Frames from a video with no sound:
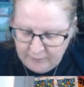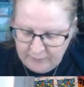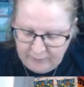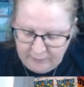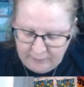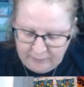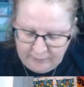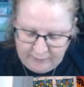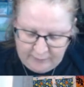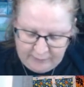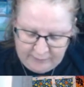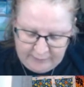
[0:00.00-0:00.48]

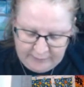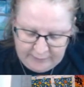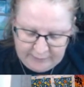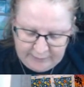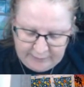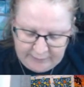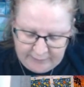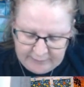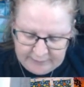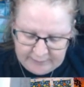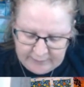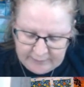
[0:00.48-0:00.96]
Yeah, and I
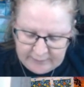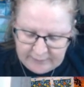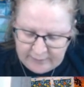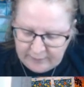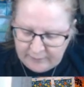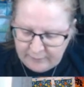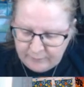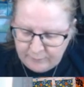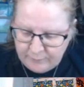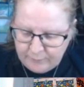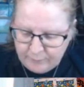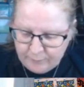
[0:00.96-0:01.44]
guess that's,
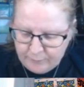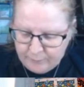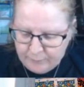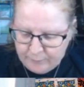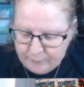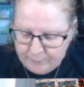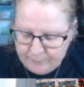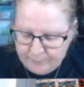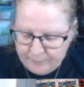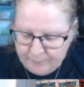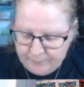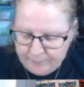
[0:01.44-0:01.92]

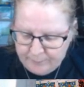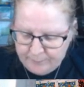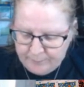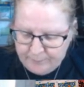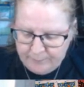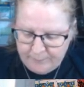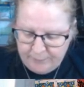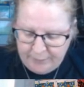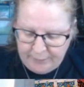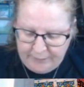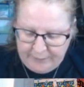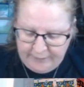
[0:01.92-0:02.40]

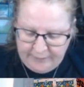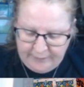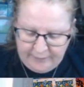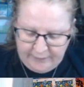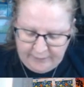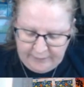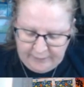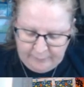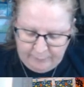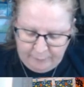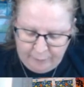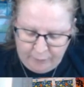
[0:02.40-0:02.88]
I think,
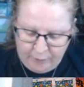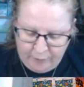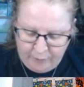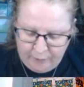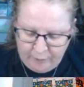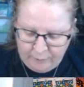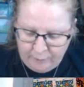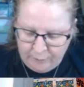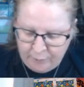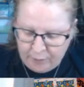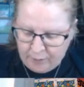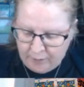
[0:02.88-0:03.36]
part
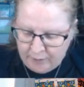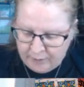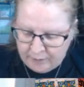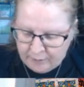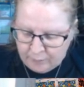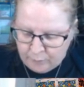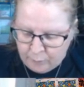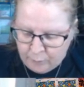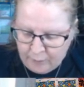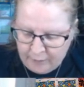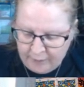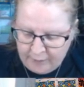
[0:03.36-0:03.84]
and parcel
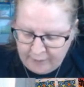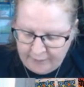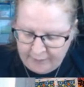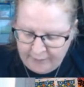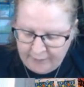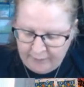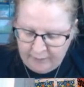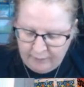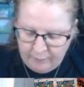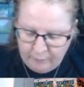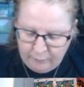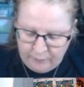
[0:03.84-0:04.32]

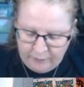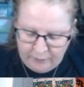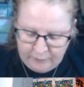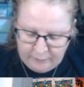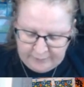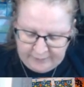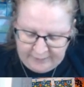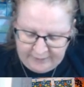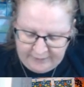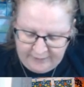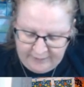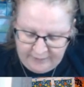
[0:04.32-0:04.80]
why when I was
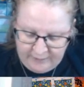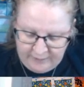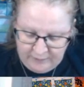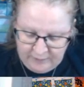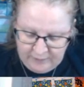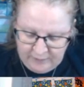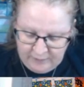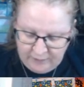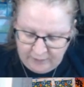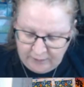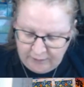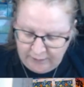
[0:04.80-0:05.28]
a kid
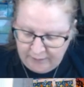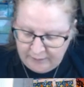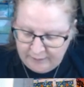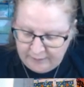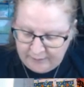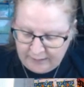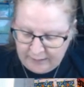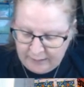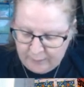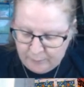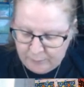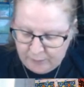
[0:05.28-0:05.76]
I
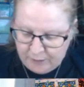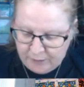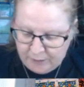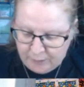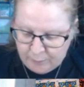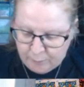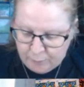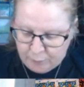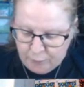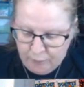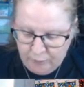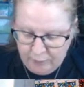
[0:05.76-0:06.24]
escaped into
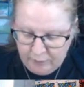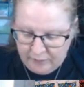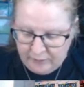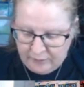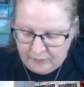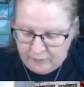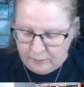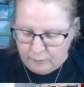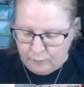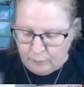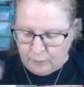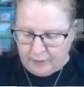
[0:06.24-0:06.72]

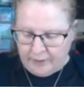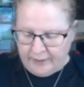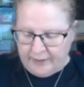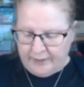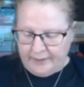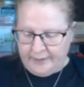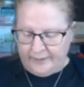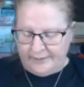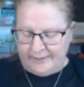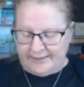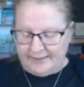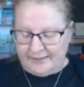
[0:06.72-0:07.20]
books, why I
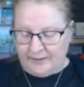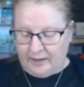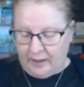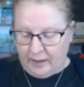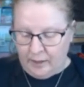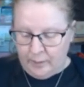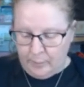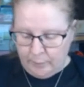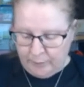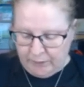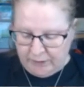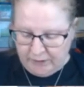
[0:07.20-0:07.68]

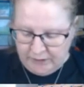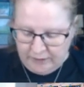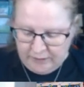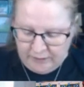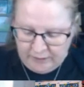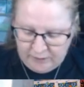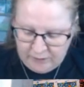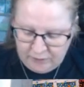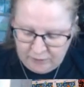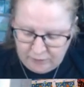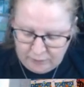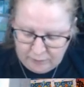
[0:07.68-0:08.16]
escaped
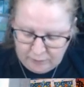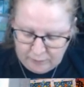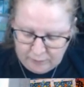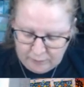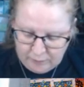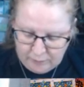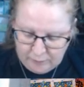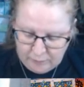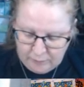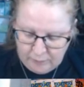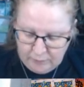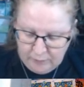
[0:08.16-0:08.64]

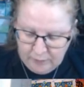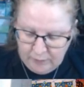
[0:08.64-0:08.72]
into